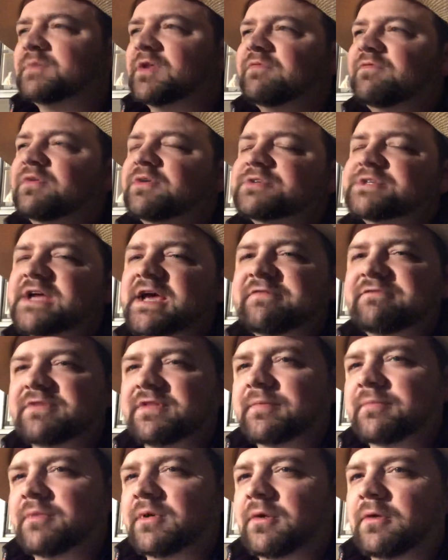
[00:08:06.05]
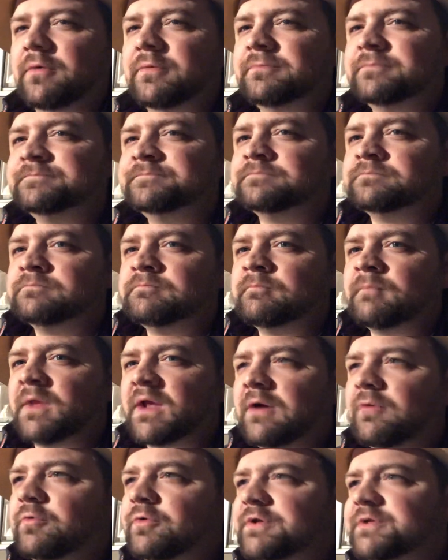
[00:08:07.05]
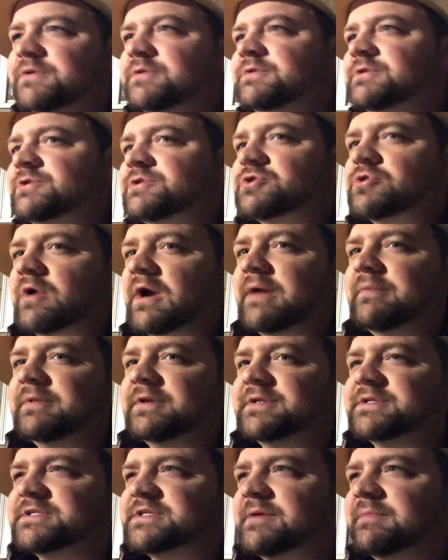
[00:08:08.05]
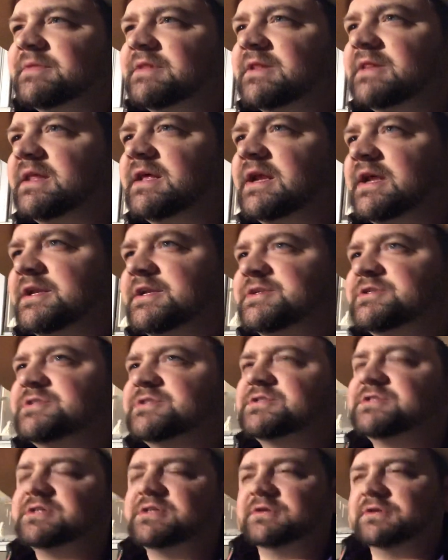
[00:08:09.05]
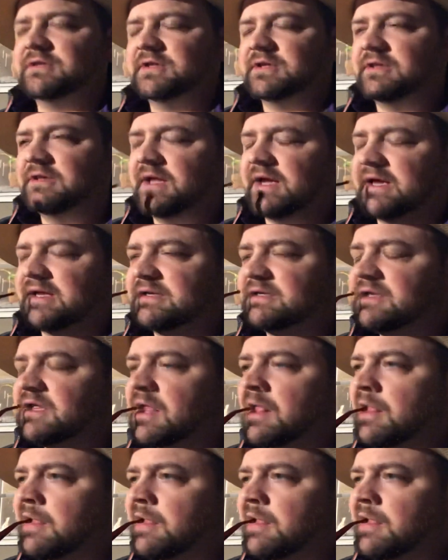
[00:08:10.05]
First half of the bowl, I wouldn't describe it as something that I necessarily liked.